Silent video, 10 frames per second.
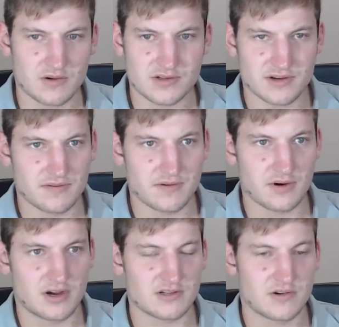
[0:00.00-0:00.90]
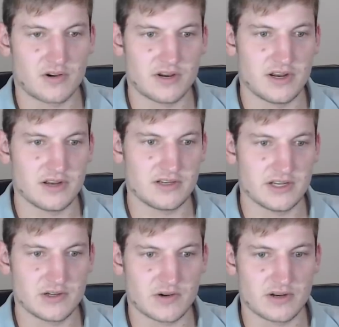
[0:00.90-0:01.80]
So if you guys are not in it
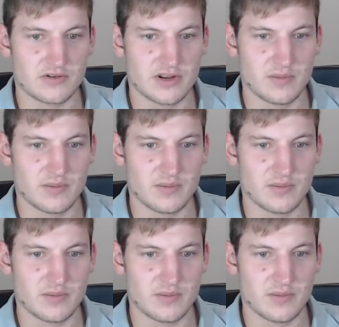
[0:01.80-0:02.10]
yet, you can